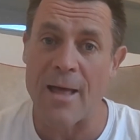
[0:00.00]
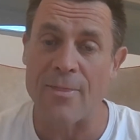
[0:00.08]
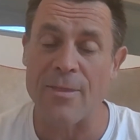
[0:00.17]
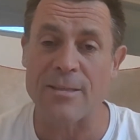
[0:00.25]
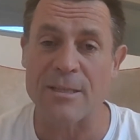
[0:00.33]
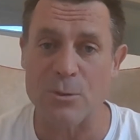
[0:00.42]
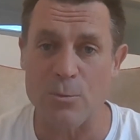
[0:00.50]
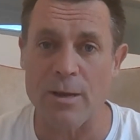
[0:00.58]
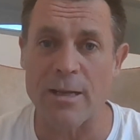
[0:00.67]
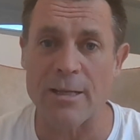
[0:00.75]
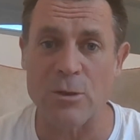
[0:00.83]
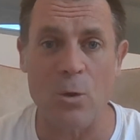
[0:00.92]
This is
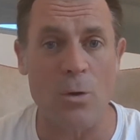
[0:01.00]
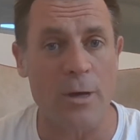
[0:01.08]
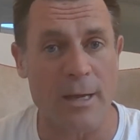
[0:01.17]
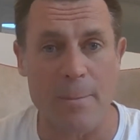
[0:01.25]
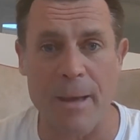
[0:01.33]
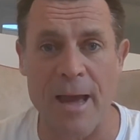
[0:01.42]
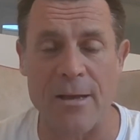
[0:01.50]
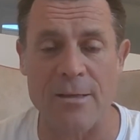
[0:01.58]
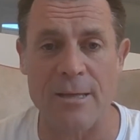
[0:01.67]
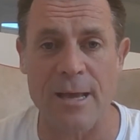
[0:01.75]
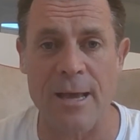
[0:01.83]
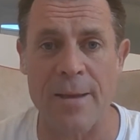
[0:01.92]
really talking about
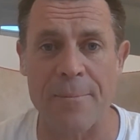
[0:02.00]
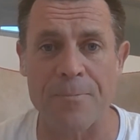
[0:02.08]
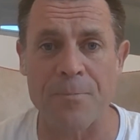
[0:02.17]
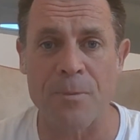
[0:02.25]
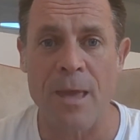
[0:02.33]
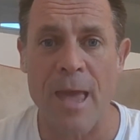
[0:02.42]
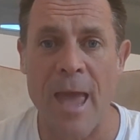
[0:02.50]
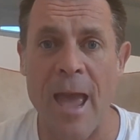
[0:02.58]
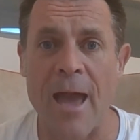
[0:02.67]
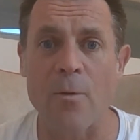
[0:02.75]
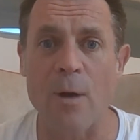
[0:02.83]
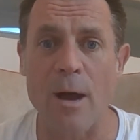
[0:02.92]
how do I